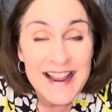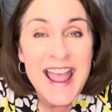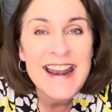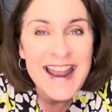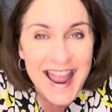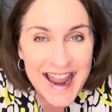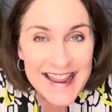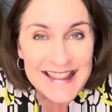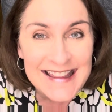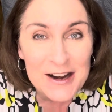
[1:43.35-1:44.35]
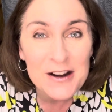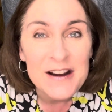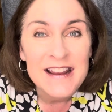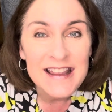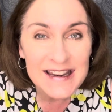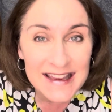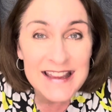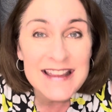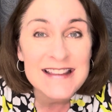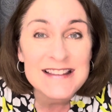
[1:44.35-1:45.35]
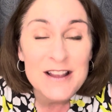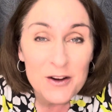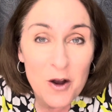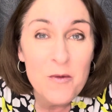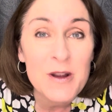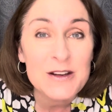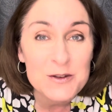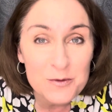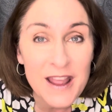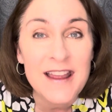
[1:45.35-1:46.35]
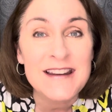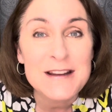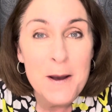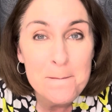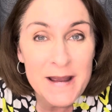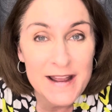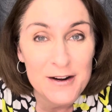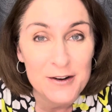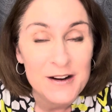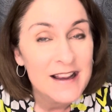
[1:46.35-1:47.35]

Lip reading: And hang in there, it is going to get better.